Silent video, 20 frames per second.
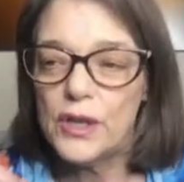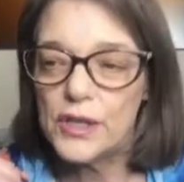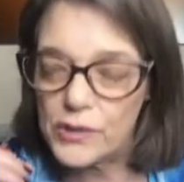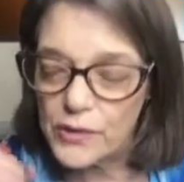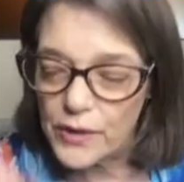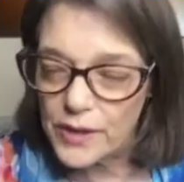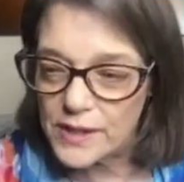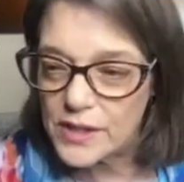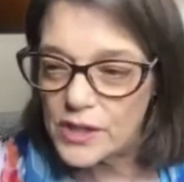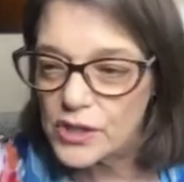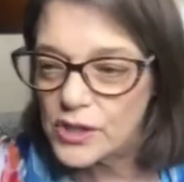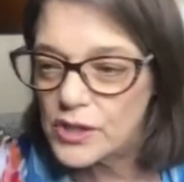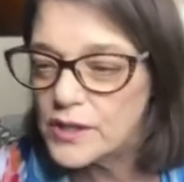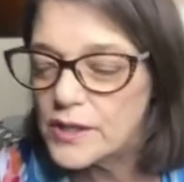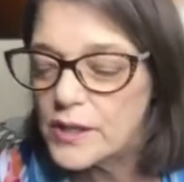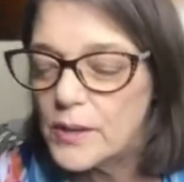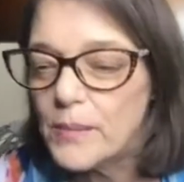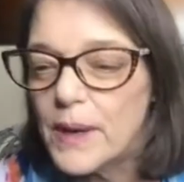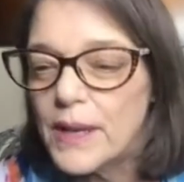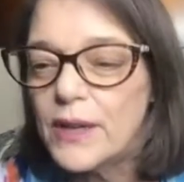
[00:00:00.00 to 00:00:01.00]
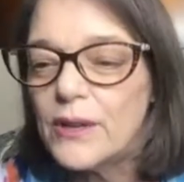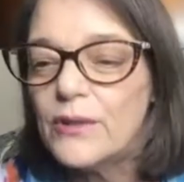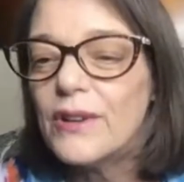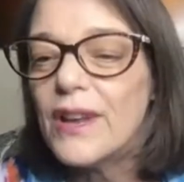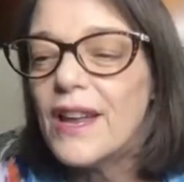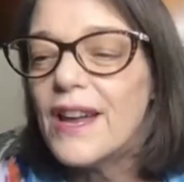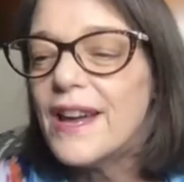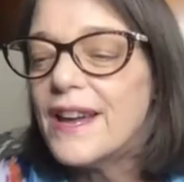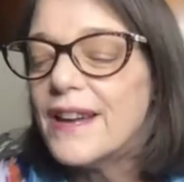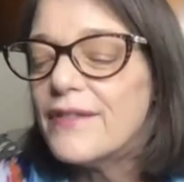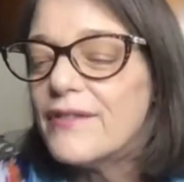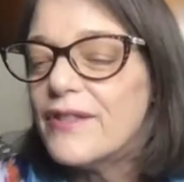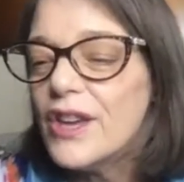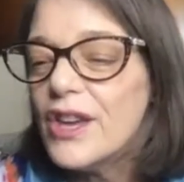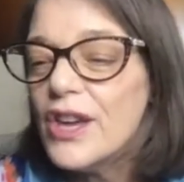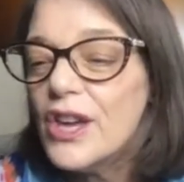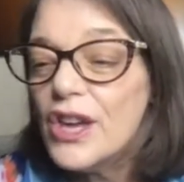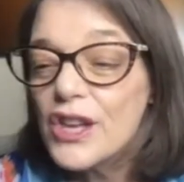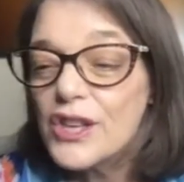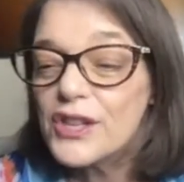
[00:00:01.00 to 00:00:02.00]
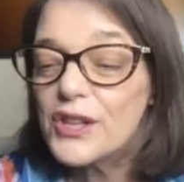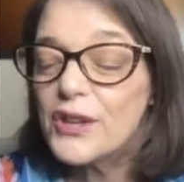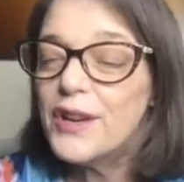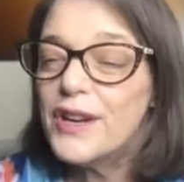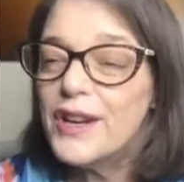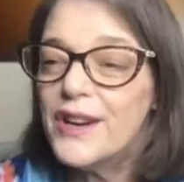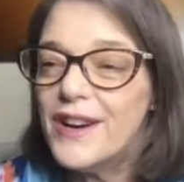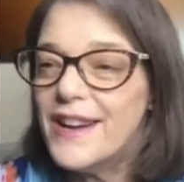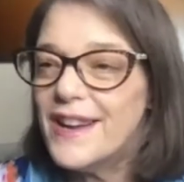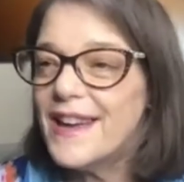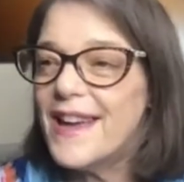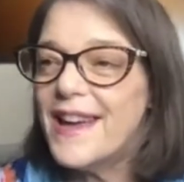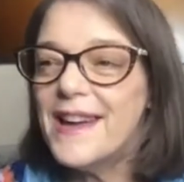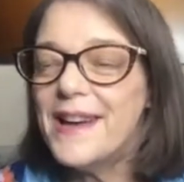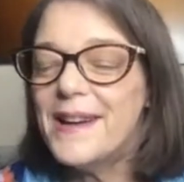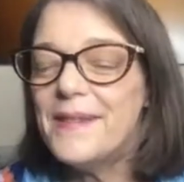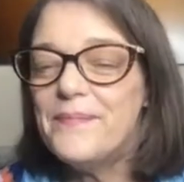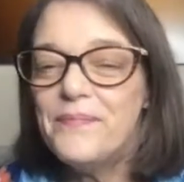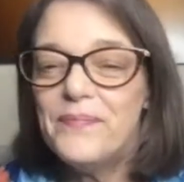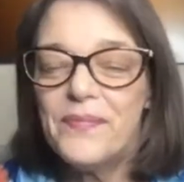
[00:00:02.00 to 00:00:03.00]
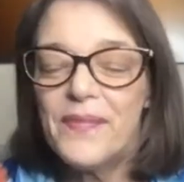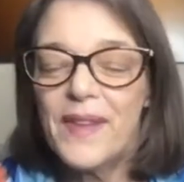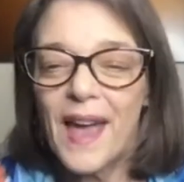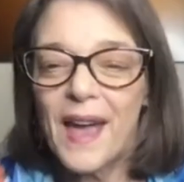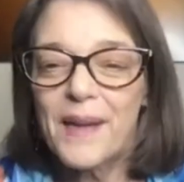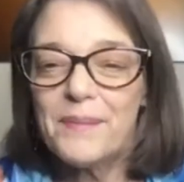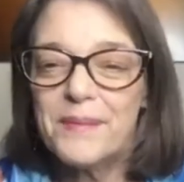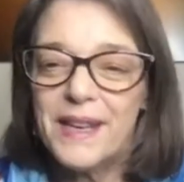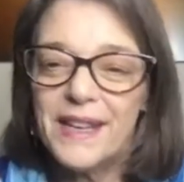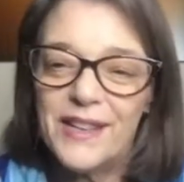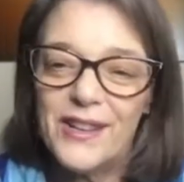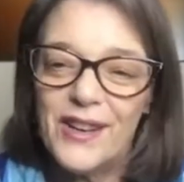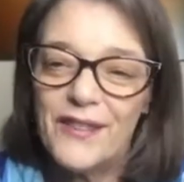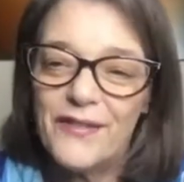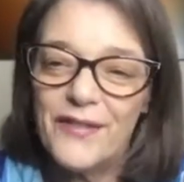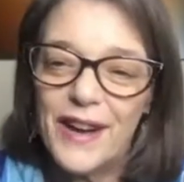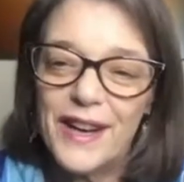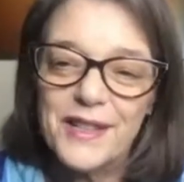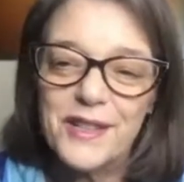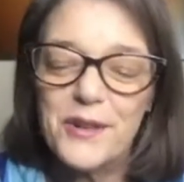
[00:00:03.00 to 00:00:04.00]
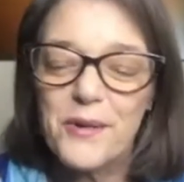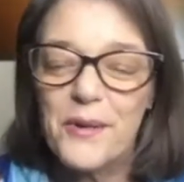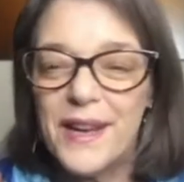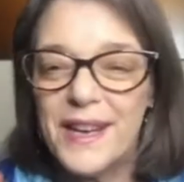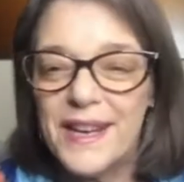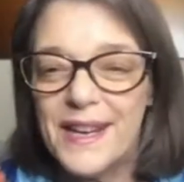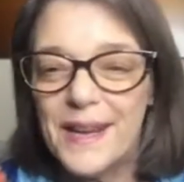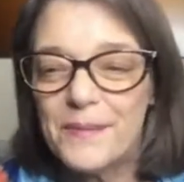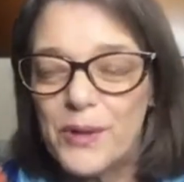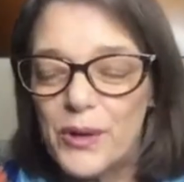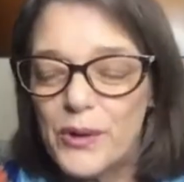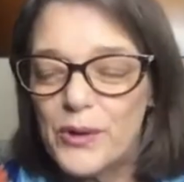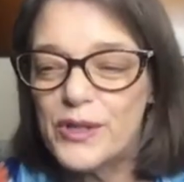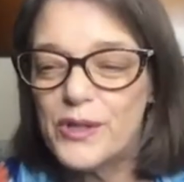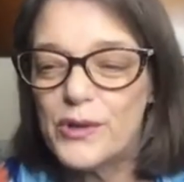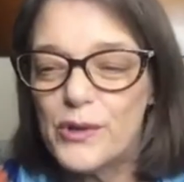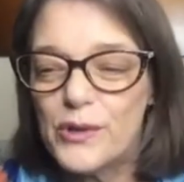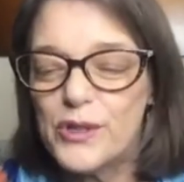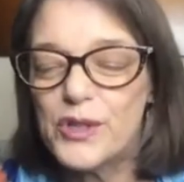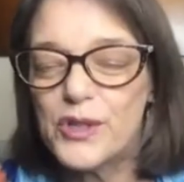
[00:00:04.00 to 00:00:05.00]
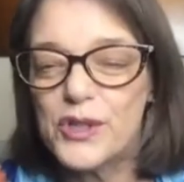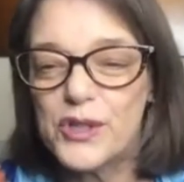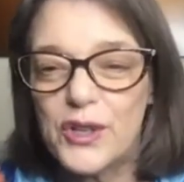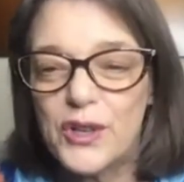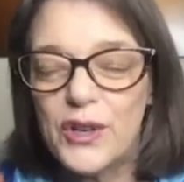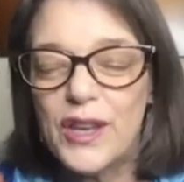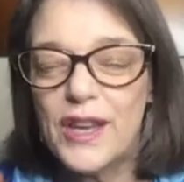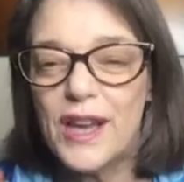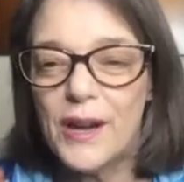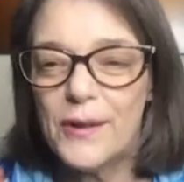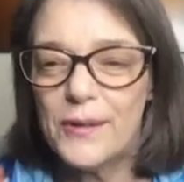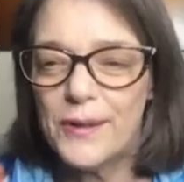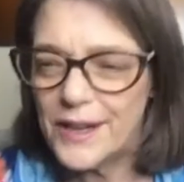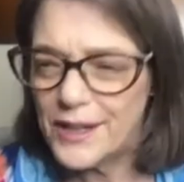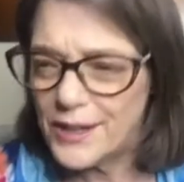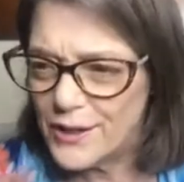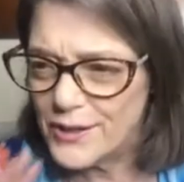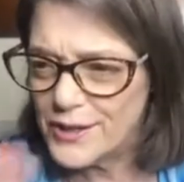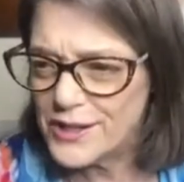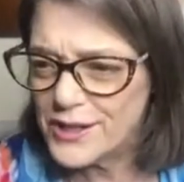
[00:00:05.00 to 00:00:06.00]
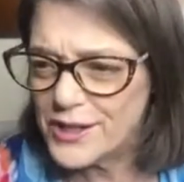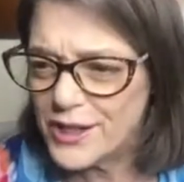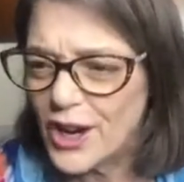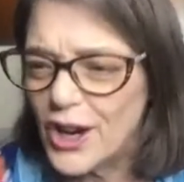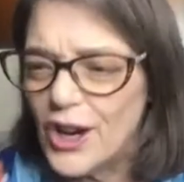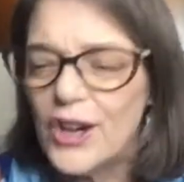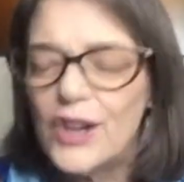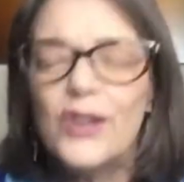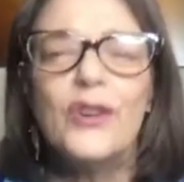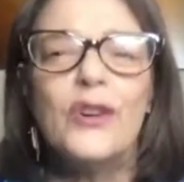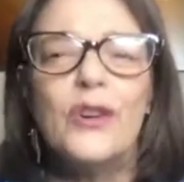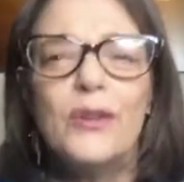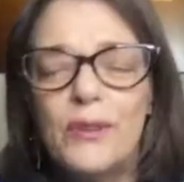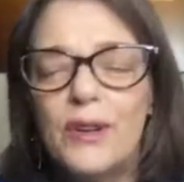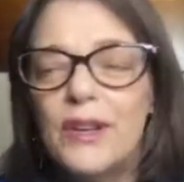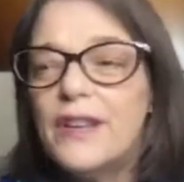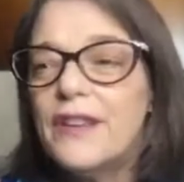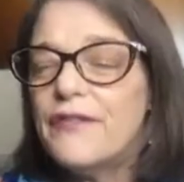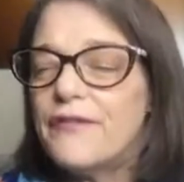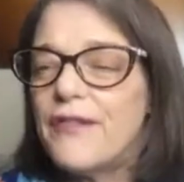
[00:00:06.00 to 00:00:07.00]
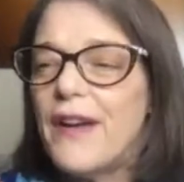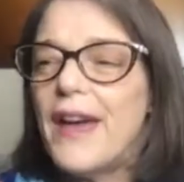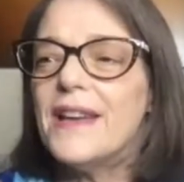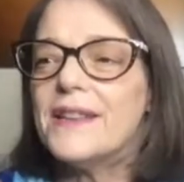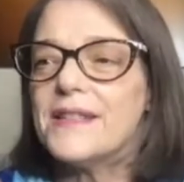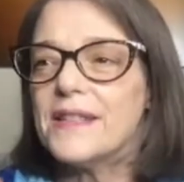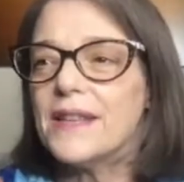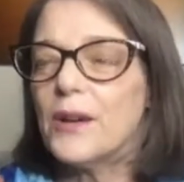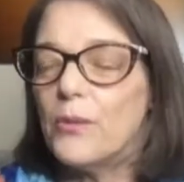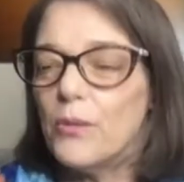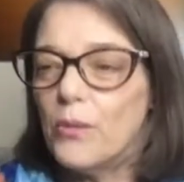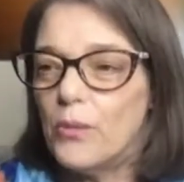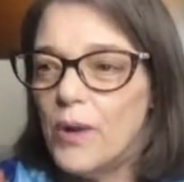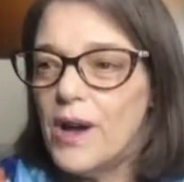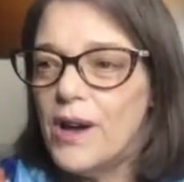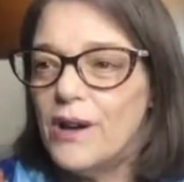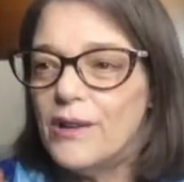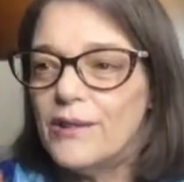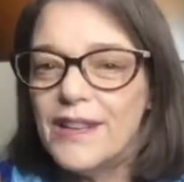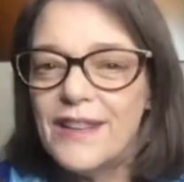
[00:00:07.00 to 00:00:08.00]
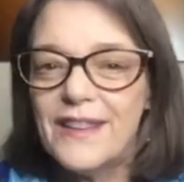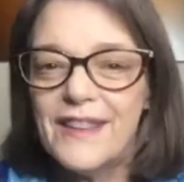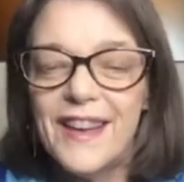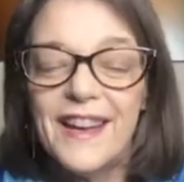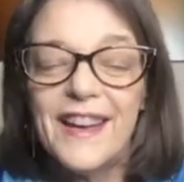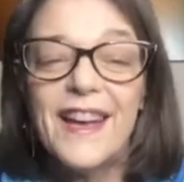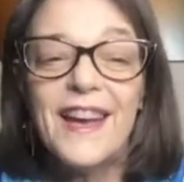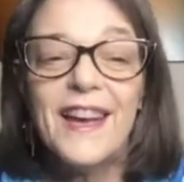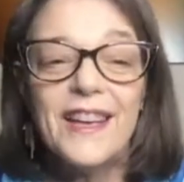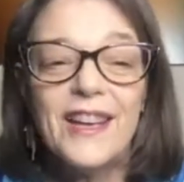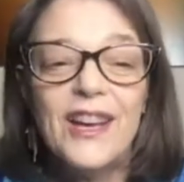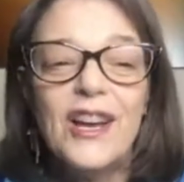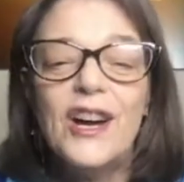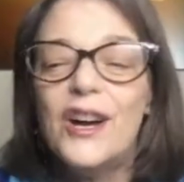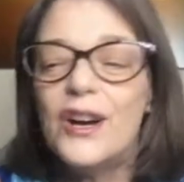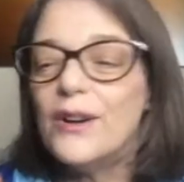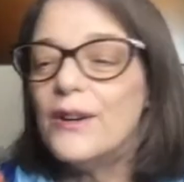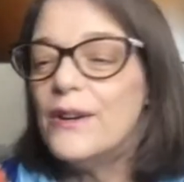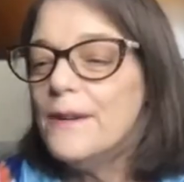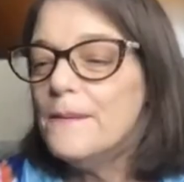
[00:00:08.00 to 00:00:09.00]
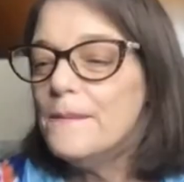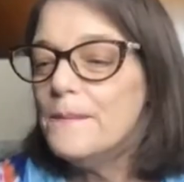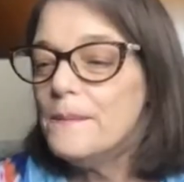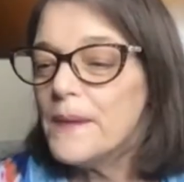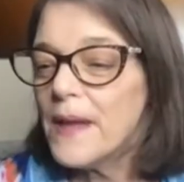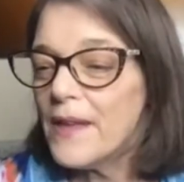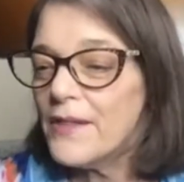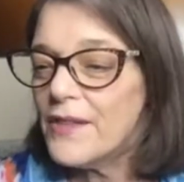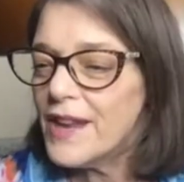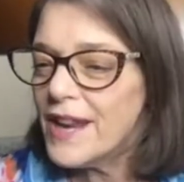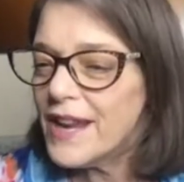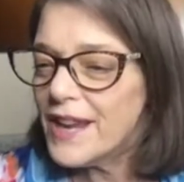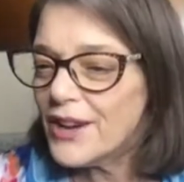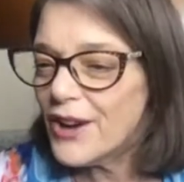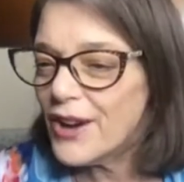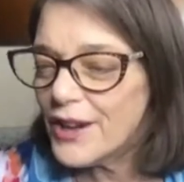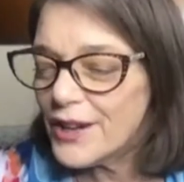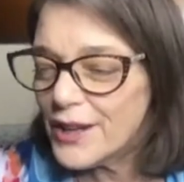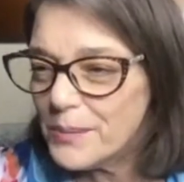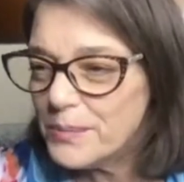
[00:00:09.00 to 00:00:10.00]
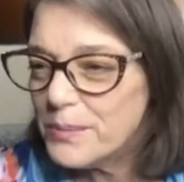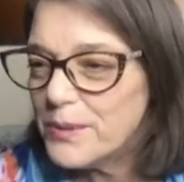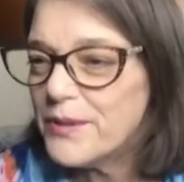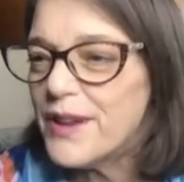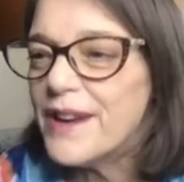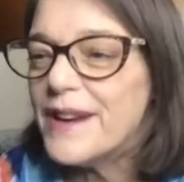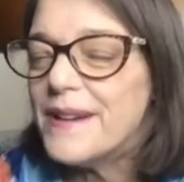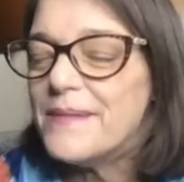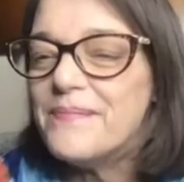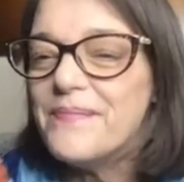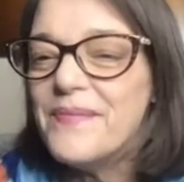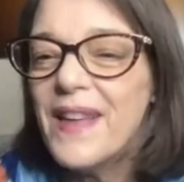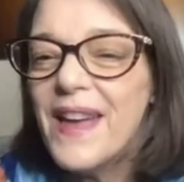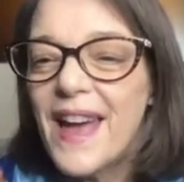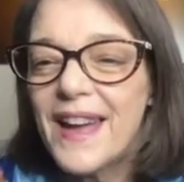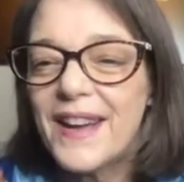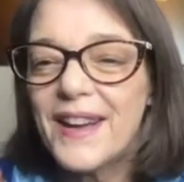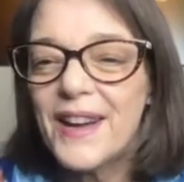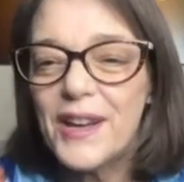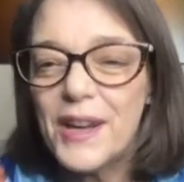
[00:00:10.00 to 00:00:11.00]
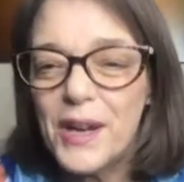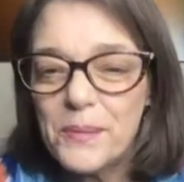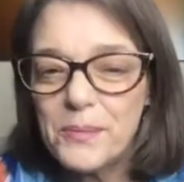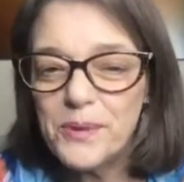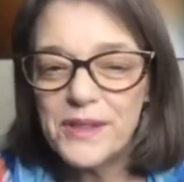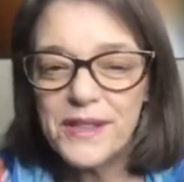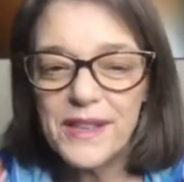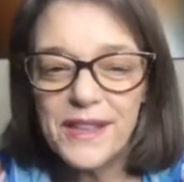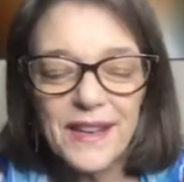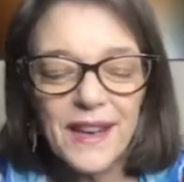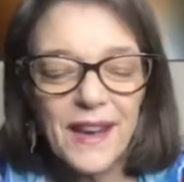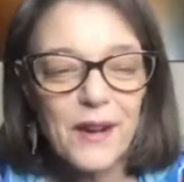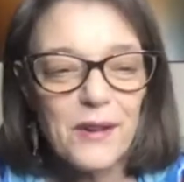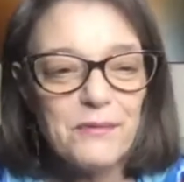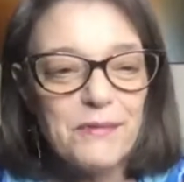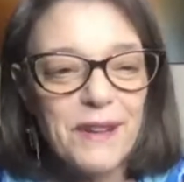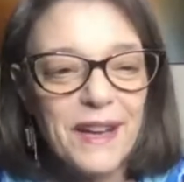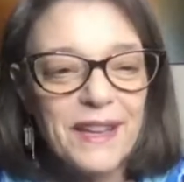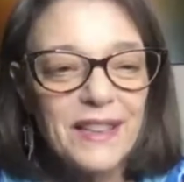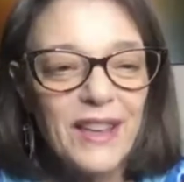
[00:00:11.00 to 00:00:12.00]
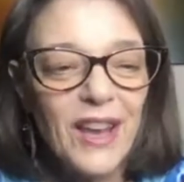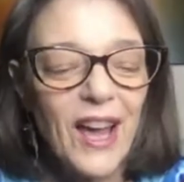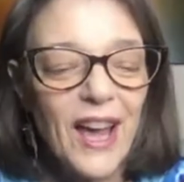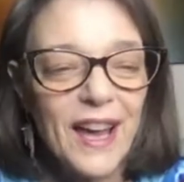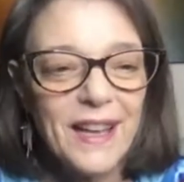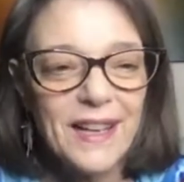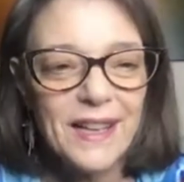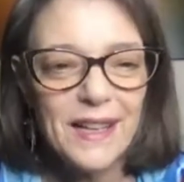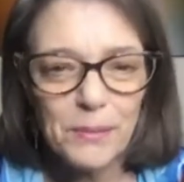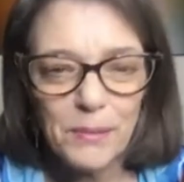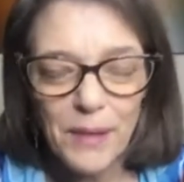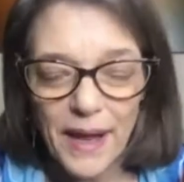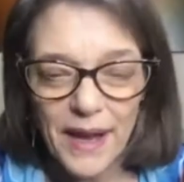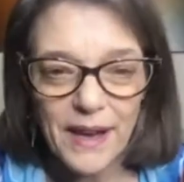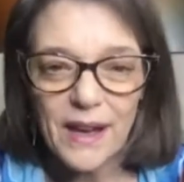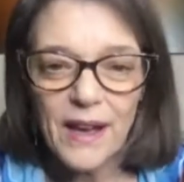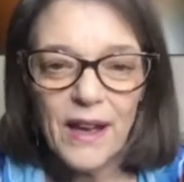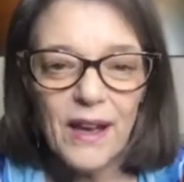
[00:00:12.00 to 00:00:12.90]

transitions in my own life. So here I am, I'm getting off I-20, I'm going towards the studio, and I noticed a car going really fast, like, whoa, look at that guy go. And then I caught up with him. I caught up with the red light, and I'm like,